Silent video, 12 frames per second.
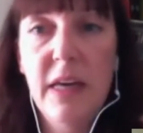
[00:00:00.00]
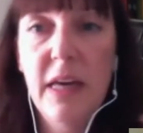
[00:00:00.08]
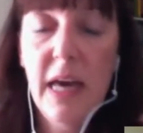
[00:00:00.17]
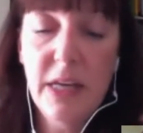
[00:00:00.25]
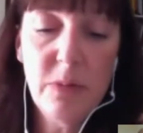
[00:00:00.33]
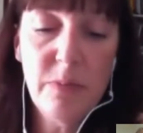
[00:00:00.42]

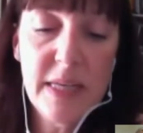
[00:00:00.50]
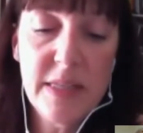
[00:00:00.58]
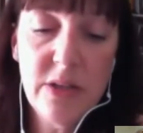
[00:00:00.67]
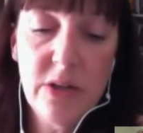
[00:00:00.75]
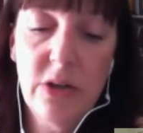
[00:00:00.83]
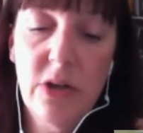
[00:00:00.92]
And you can
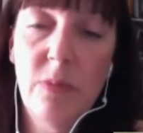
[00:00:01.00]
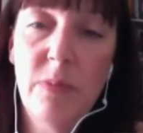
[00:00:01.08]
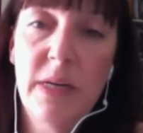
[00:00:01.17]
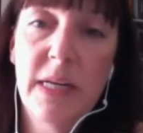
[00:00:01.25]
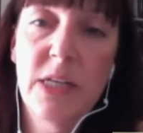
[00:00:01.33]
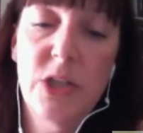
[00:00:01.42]
base it on a
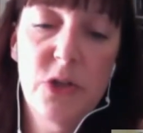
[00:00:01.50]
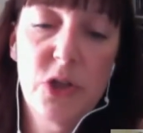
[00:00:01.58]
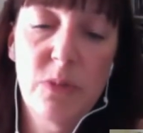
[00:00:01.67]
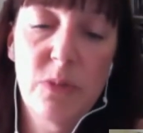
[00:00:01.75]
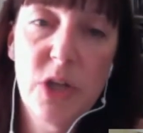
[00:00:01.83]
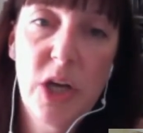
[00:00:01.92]
combination of
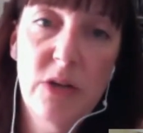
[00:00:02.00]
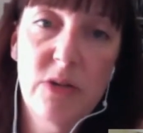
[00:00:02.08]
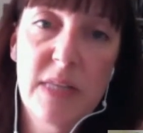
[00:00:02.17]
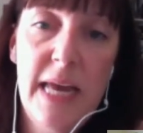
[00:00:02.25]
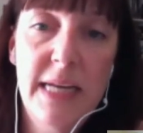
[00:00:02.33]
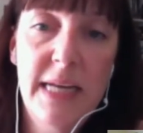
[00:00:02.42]
job
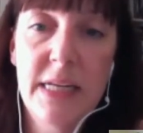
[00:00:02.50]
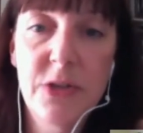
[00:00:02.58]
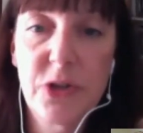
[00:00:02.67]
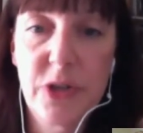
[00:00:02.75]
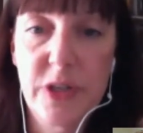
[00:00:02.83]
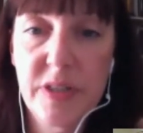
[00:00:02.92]
titles and
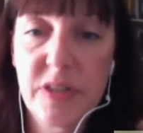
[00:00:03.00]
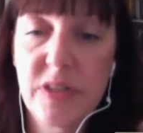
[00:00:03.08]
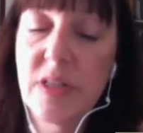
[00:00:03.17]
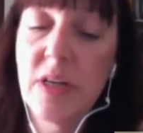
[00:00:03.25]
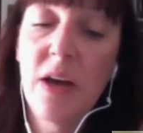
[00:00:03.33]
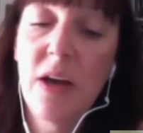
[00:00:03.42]

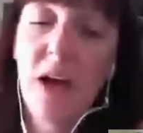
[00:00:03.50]
interests.